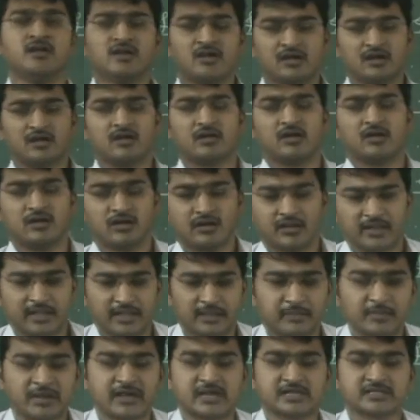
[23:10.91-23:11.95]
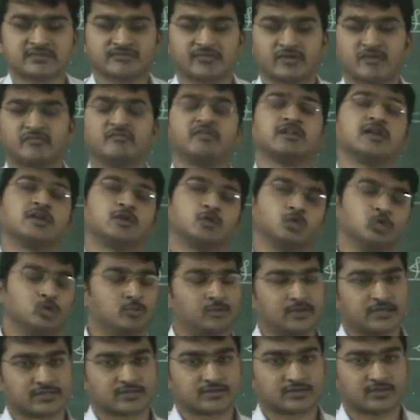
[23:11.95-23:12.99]
They may ask for 1 or 2
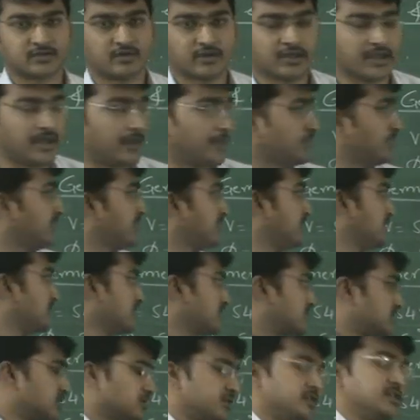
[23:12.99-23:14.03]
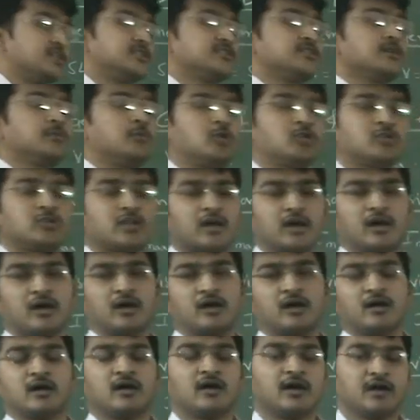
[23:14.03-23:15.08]
marks. Okay. So this is about
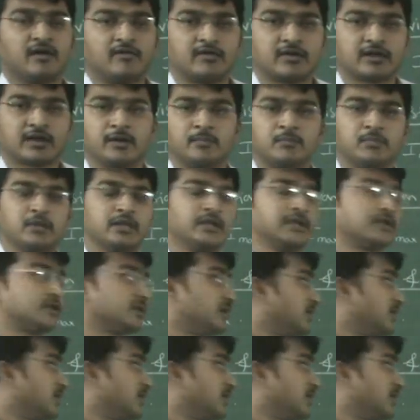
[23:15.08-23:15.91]
our complete